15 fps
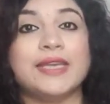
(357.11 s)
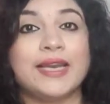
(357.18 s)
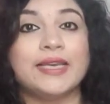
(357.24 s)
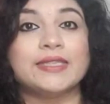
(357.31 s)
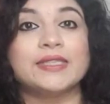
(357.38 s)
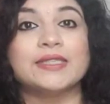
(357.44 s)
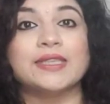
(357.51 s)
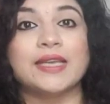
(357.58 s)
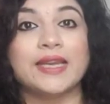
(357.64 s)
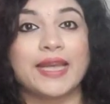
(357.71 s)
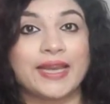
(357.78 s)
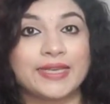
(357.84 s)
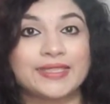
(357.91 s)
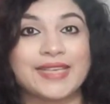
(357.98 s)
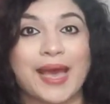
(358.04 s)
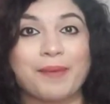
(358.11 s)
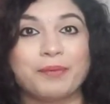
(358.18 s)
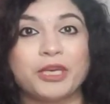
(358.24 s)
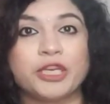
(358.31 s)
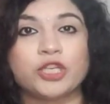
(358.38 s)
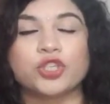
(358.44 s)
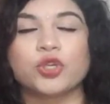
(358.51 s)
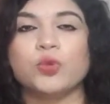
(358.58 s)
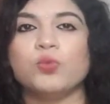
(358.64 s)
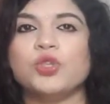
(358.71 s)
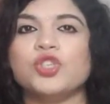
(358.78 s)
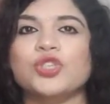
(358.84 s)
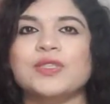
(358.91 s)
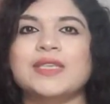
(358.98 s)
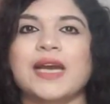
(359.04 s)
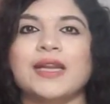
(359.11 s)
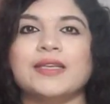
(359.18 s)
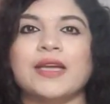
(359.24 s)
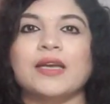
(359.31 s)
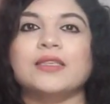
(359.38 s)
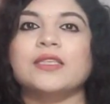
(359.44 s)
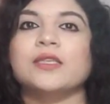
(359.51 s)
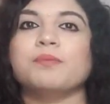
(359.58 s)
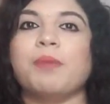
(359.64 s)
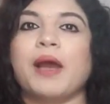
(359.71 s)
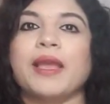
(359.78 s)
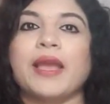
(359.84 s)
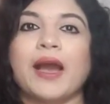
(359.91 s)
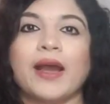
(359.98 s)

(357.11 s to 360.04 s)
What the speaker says: GATE is an examination which is conducted by